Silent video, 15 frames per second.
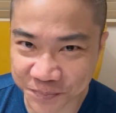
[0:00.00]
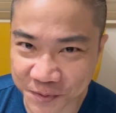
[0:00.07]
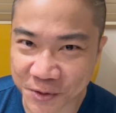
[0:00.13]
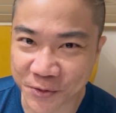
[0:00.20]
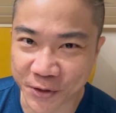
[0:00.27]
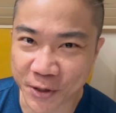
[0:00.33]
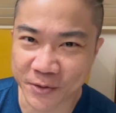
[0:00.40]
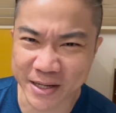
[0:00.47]
All
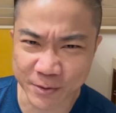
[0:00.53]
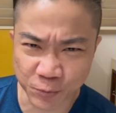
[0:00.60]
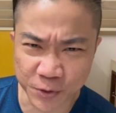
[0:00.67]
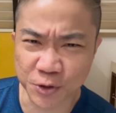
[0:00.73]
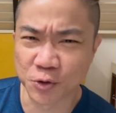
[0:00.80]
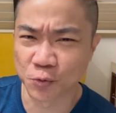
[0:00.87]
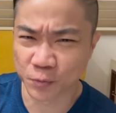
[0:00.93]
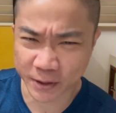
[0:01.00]
right, and
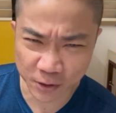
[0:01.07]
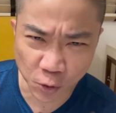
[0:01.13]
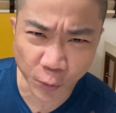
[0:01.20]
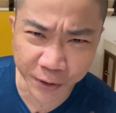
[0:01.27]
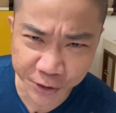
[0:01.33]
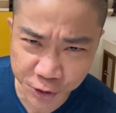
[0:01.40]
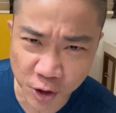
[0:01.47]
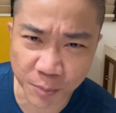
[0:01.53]
when
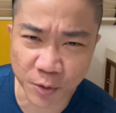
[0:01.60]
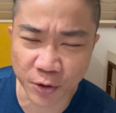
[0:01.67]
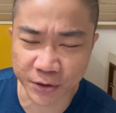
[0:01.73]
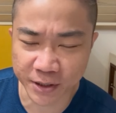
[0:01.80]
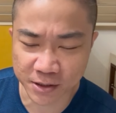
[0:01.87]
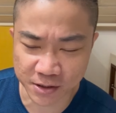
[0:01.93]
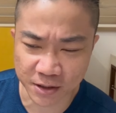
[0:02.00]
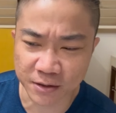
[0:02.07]
going to your
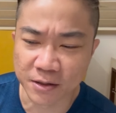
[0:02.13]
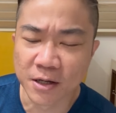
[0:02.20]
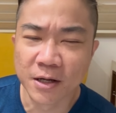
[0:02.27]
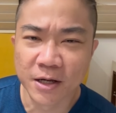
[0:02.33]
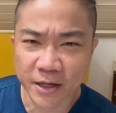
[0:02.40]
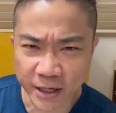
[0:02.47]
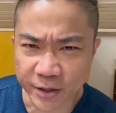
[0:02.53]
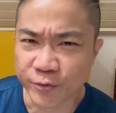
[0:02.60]
pockets and
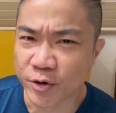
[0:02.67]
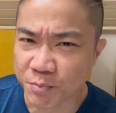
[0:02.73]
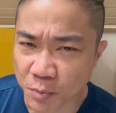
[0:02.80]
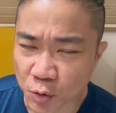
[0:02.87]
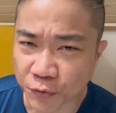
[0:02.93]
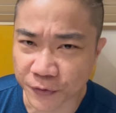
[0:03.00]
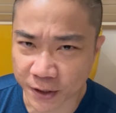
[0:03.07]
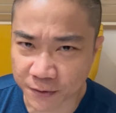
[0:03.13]

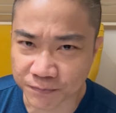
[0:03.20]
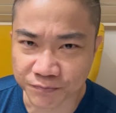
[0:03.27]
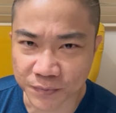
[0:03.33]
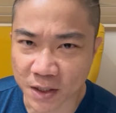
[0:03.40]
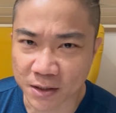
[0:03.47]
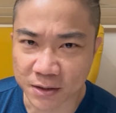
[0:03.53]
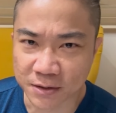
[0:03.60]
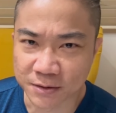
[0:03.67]
removing
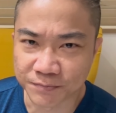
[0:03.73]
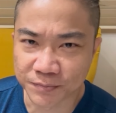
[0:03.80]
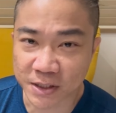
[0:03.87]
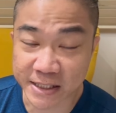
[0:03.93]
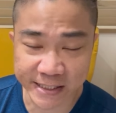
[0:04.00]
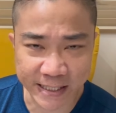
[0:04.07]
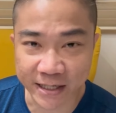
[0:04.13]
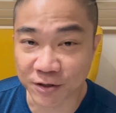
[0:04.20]
the
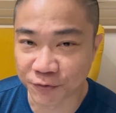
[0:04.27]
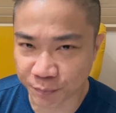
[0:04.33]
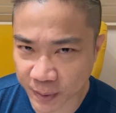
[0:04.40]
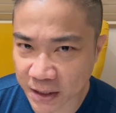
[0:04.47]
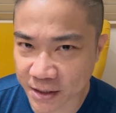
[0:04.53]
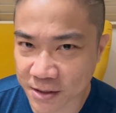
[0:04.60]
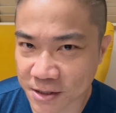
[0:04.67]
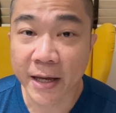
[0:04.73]
stack of
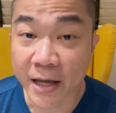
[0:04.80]
billets.